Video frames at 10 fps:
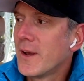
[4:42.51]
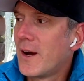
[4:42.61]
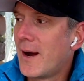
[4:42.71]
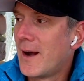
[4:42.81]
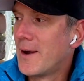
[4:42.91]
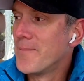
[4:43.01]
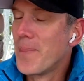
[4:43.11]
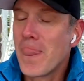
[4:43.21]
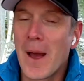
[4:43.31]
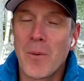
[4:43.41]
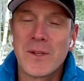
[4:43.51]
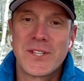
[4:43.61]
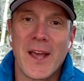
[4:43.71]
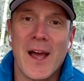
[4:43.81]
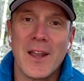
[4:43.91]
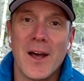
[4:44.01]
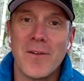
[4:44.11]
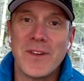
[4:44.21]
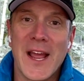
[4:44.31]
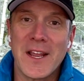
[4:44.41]
I will tell you, I
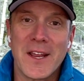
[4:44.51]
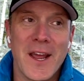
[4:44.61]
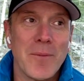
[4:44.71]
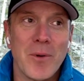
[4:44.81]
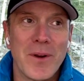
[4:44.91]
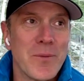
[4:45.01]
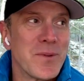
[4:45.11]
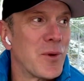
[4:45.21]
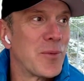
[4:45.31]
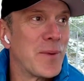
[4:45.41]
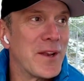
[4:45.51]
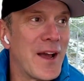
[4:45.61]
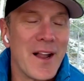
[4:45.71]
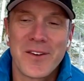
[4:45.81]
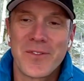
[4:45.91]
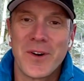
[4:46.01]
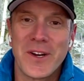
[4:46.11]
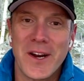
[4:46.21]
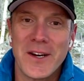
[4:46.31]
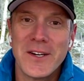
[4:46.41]
love Danny Campbell. He was with me in Dallas for a
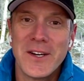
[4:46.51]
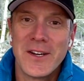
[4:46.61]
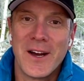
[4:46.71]
year.